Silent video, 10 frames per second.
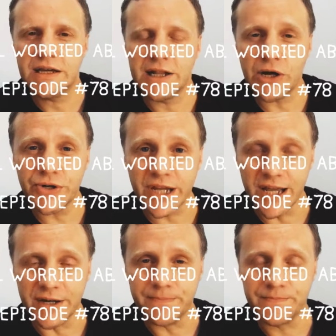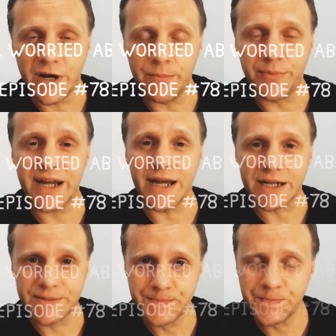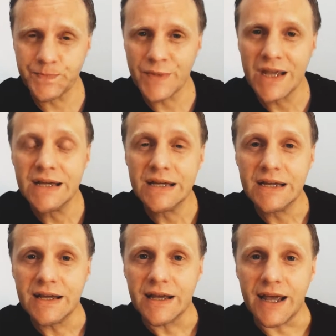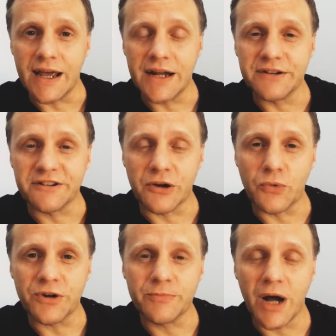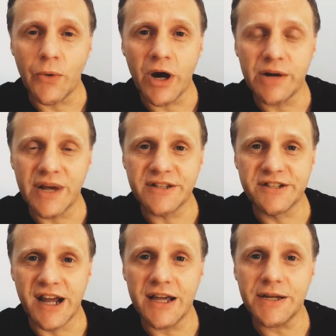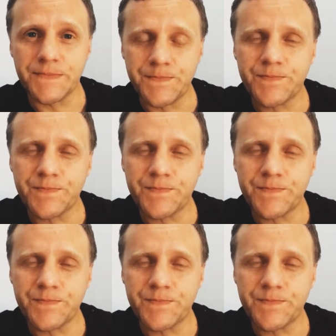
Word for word: Hello again, I'm back. And so, what am I worried about today?